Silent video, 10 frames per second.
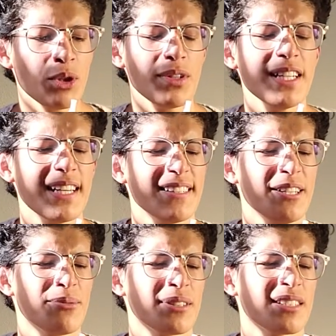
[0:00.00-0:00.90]

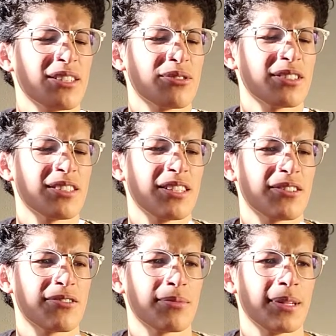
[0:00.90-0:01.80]
2019 was an interesting
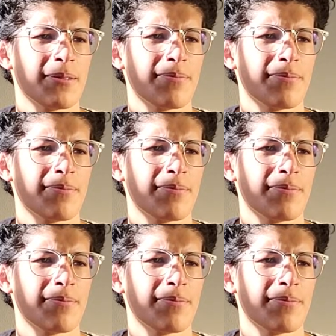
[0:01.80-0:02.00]
year for me.